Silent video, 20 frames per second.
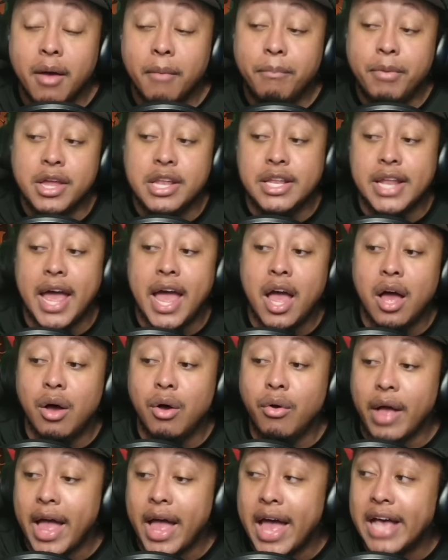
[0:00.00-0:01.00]
But
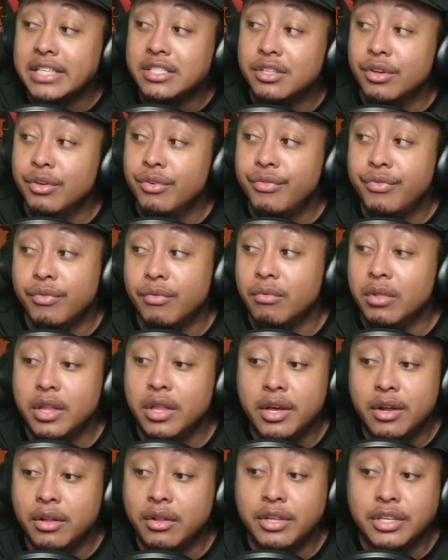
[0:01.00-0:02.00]
now, as of
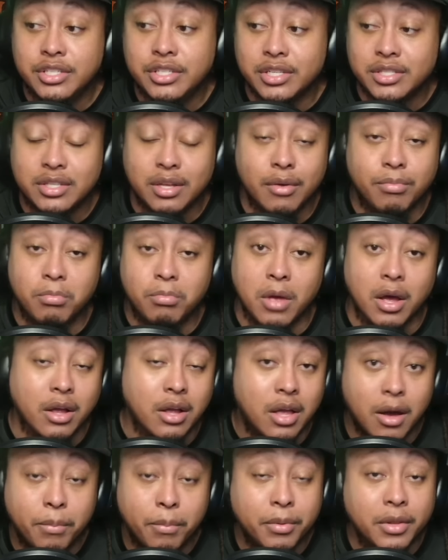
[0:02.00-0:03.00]
literally just a, a,
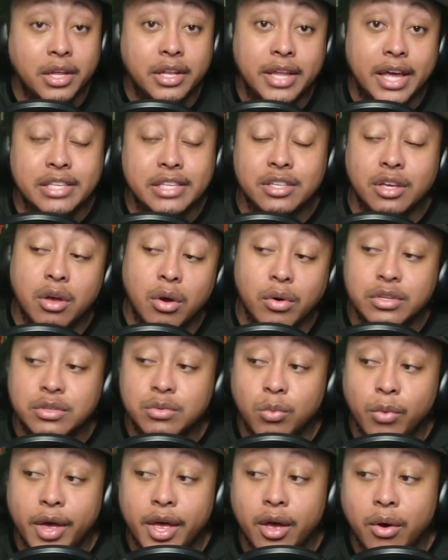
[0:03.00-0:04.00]
couple of days ago as
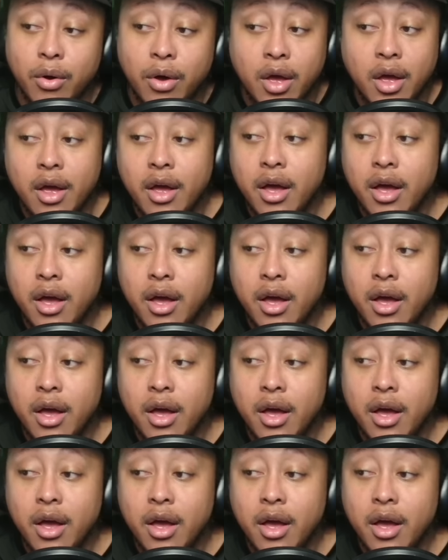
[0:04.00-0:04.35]
well,